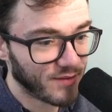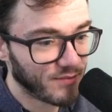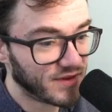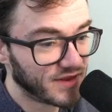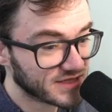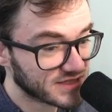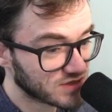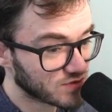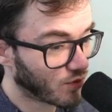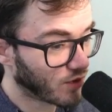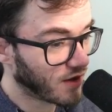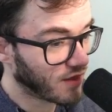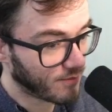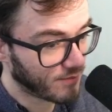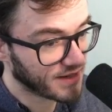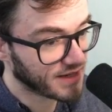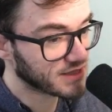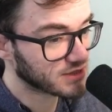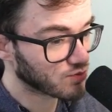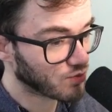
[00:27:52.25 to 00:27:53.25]
But this is one of the
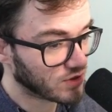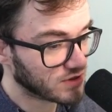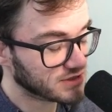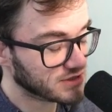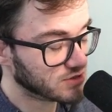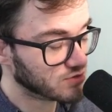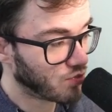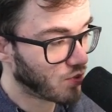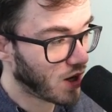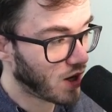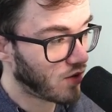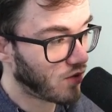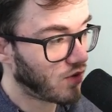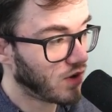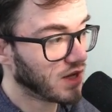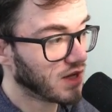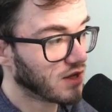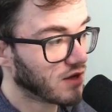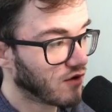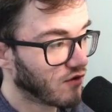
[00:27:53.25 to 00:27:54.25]
biggest ones as well
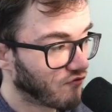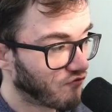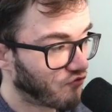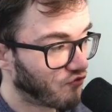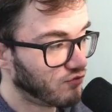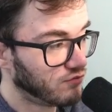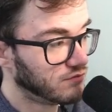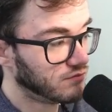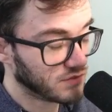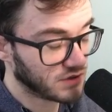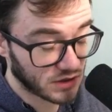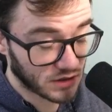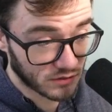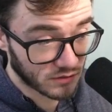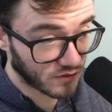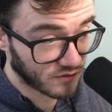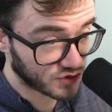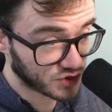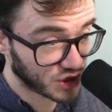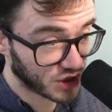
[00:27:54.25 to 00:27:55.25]
from, you
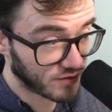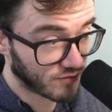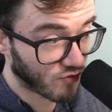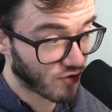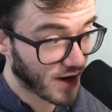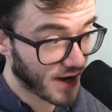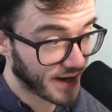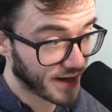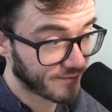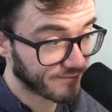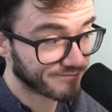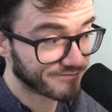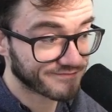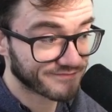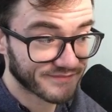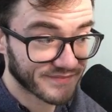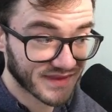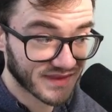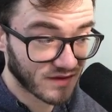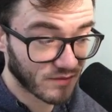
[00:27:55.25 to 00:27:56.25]
know, Chilling Rain,
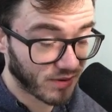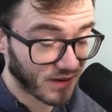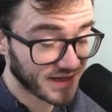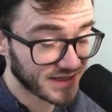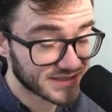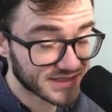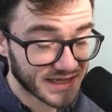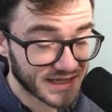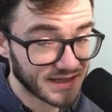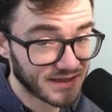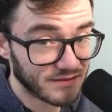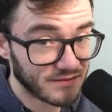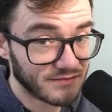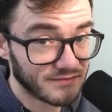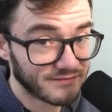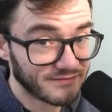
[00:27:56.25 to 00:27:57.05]
the Blaziken.